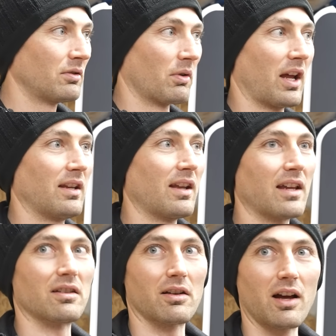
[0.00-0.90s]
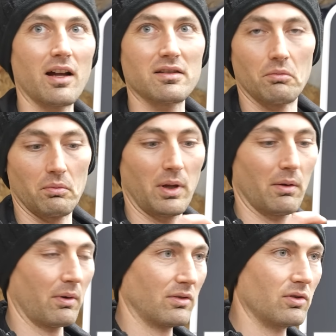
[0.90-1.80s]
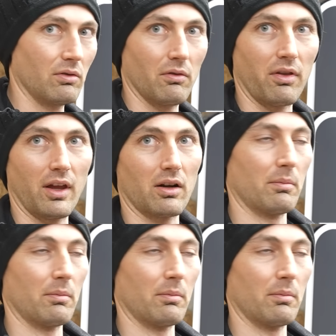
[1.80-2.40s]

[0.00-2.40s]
So we'll get nicer cuts and we'll be able to do thicker